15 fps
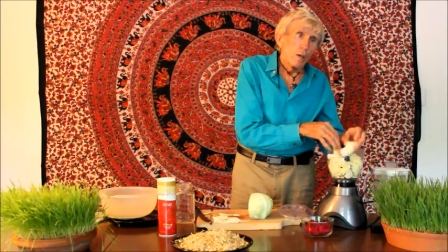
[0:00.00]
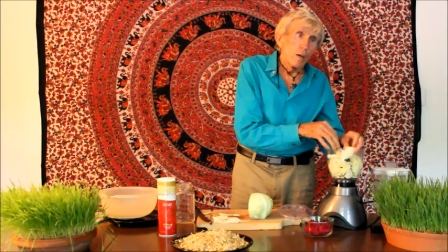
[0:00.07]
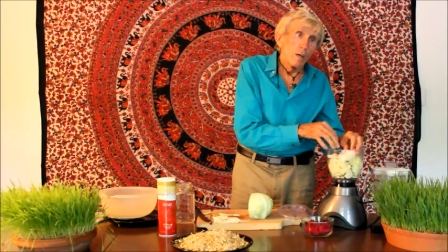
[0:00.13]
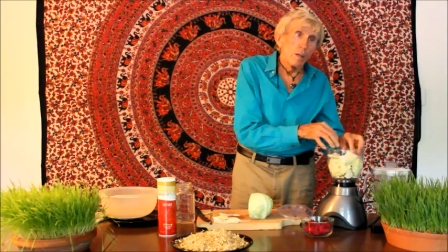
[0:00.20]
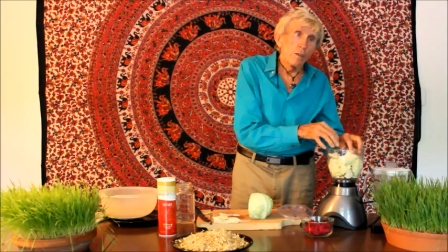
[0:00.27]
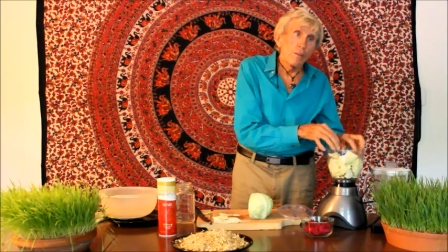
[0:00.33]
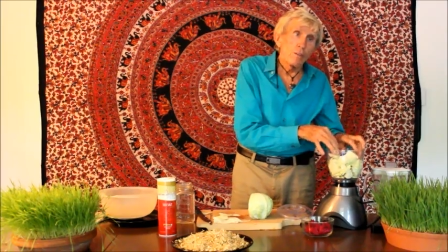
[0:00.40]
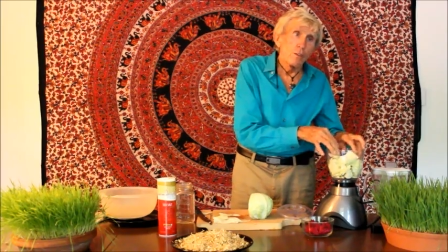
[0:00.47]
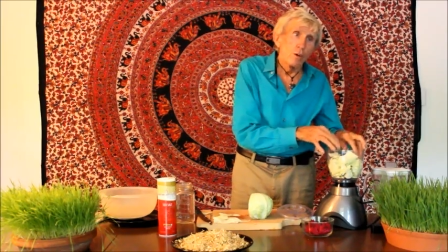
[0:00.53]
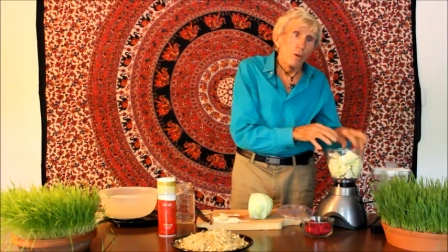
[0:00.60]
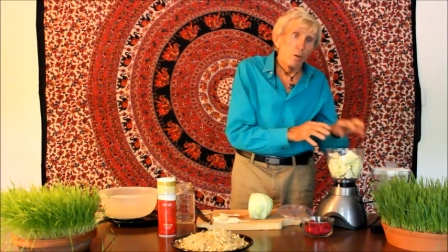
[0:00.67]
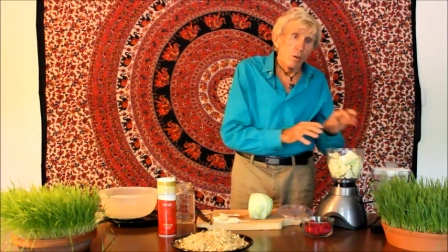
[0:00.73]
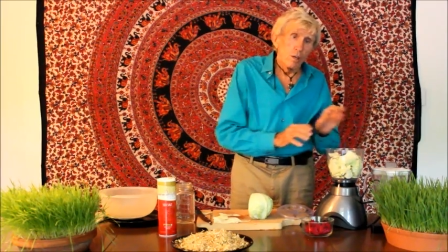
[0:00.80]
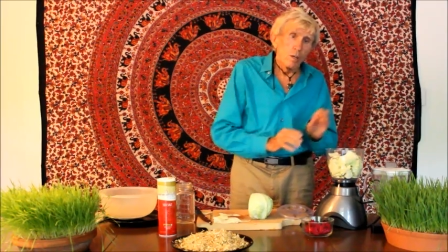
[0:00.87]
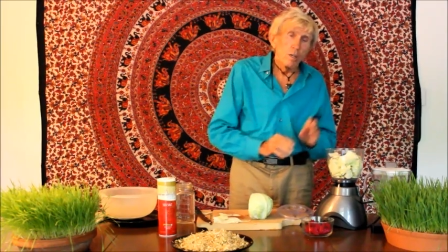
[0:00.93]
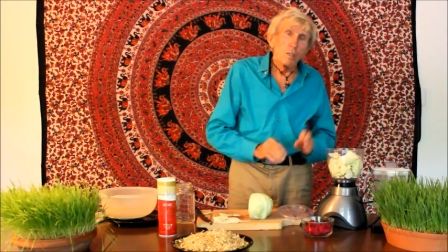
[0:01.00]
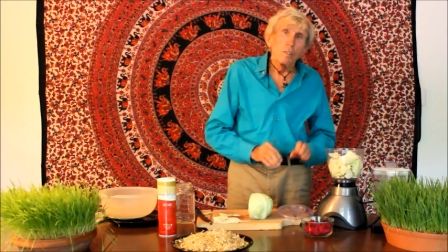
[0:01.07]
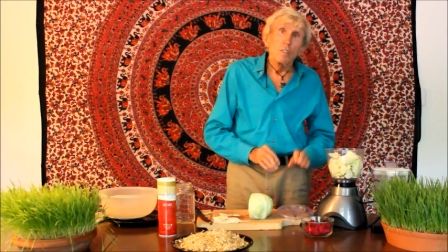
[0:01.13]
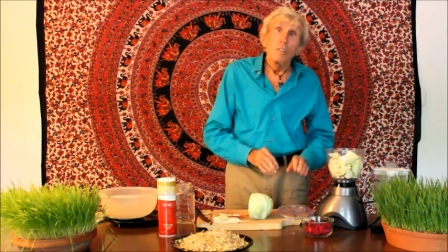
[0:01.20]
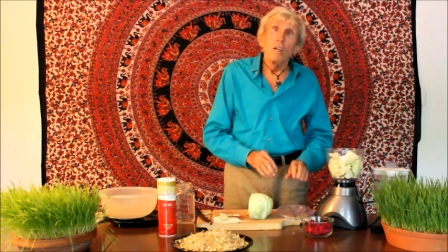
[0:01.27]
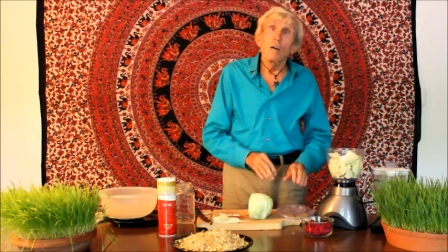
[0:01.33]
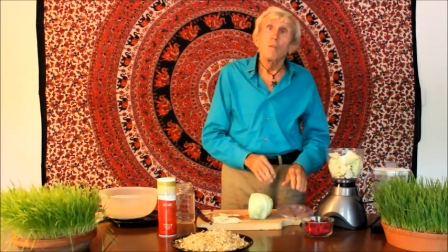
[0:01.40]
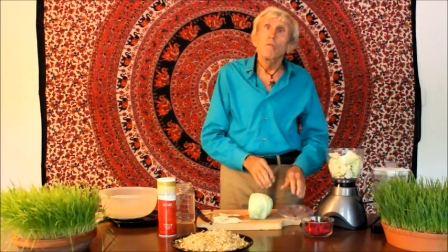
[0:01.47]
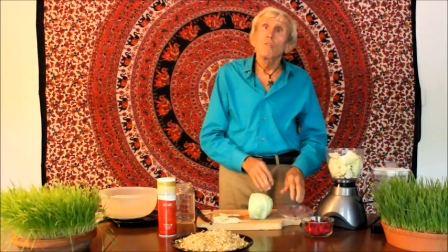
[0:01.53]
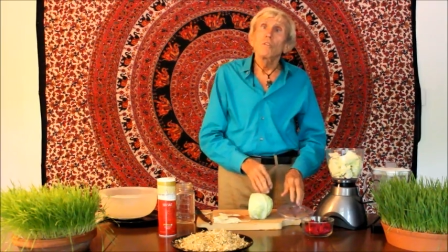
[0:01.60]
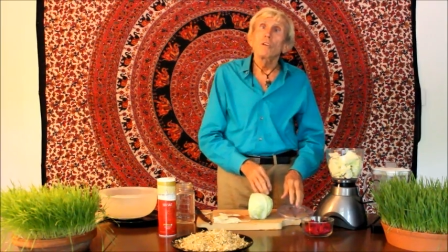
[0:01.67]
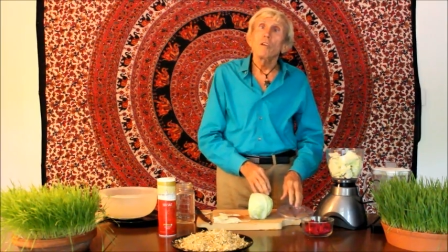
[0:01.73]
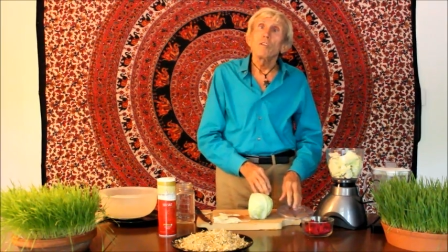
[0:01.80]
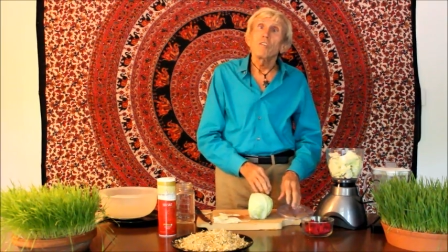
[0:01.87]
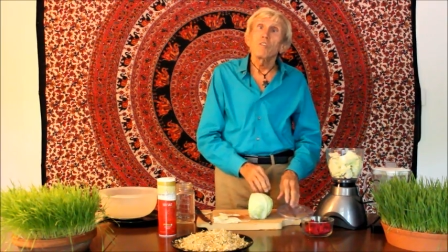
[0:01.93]
also
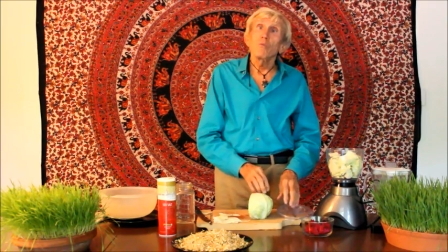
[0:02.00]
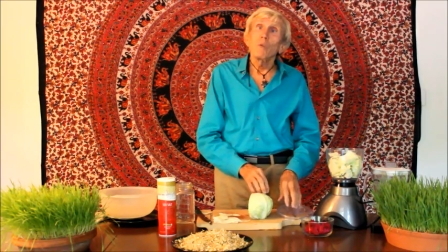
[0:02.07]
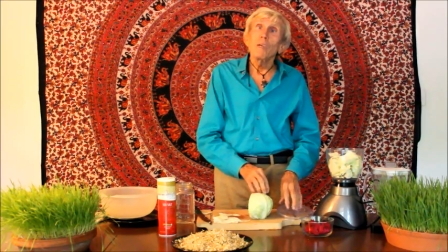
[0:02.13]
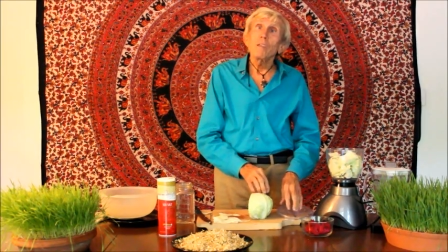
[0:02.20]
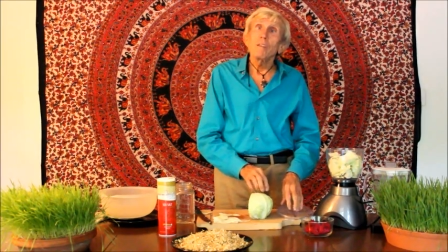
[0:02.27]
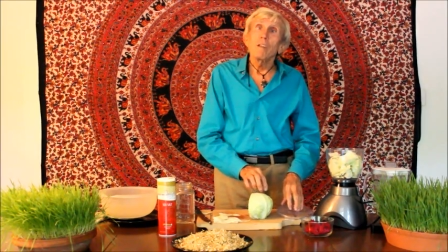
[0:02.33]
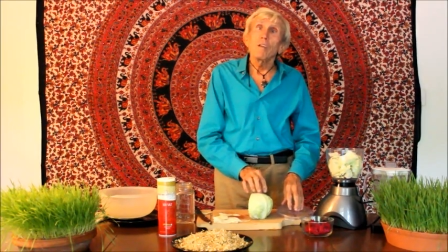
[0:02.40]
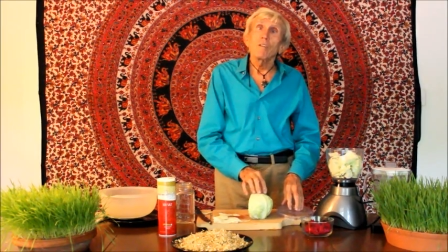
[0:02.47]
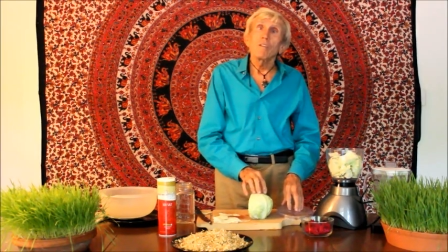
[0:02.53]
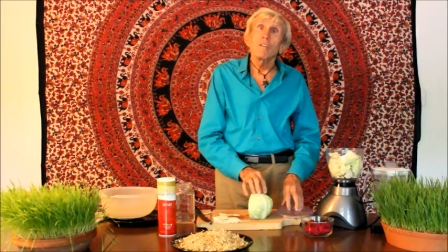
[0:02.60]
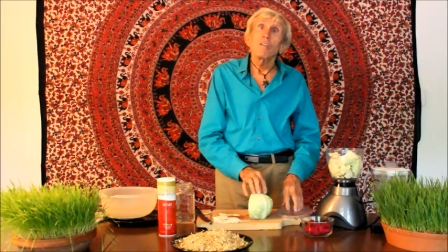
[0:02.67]
lovely sweetness.